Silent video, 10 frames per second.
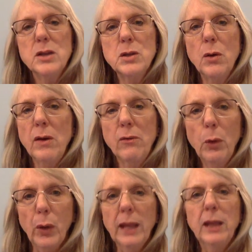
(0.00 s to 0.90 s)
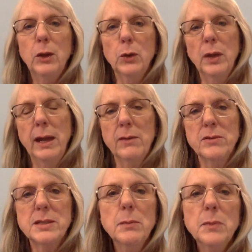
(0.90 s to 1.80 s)
So every week you'll have
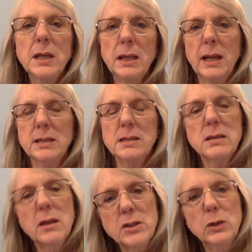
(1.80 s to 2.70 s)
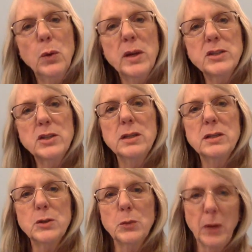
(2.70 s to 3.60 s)
something like discussion
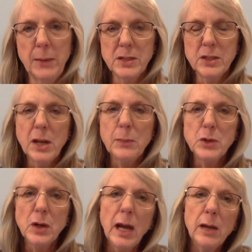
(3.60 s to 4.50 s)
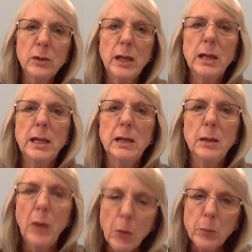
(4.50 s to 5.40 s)
questions or perhaps a chapter outline,
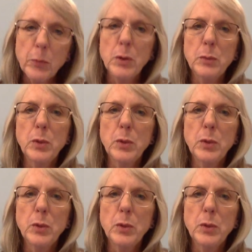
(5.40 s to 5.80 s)
a PowerPoint